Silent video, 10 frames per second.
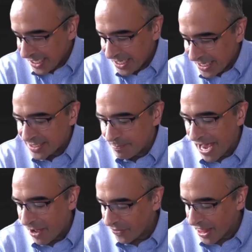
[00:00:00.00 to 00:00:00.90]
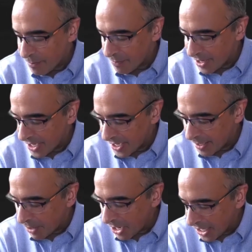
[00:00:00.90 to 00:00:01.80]
It is about them.
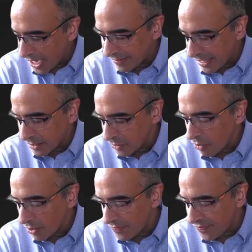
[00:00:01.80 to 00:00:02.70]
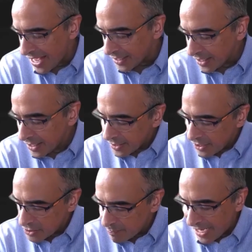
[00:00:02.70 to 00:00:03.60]
I like that a lot, and that
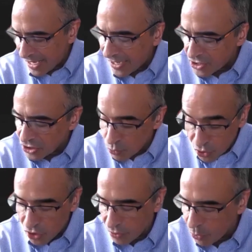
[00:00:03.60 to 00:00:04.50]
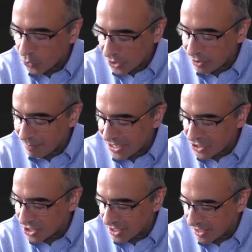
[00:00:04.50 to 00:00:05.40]
goes back actually to another point you
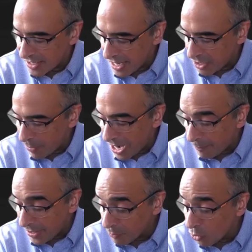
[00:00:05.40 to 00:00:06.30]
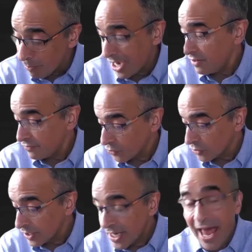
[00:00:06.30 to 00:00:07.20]
mentioned in there about being more
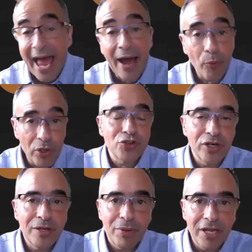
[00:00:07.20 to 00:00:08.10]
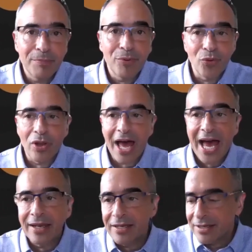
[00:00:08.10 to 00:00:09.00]
mindful how we treat people
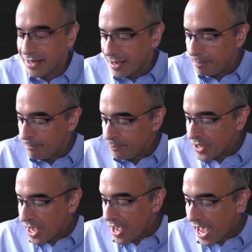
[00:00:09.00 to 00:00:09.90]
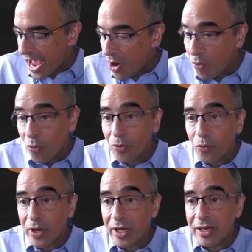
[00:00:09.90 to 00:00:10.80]
and how
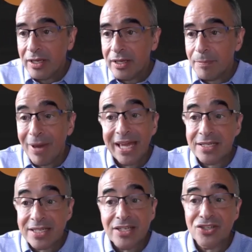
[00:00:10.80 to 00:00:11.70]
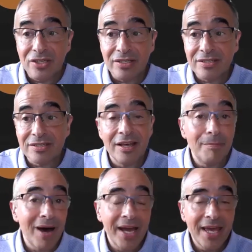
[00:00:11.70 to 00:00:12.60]
we make decisions
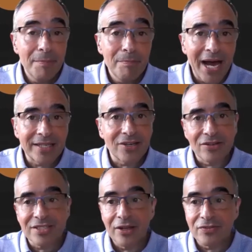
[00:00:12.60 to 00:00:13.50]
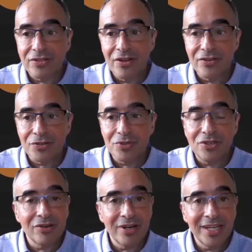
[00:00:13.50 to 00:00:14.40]
that might impact ourselves and others.
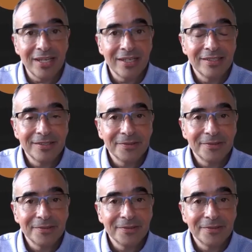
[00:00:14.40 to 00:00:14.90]
Would you agree?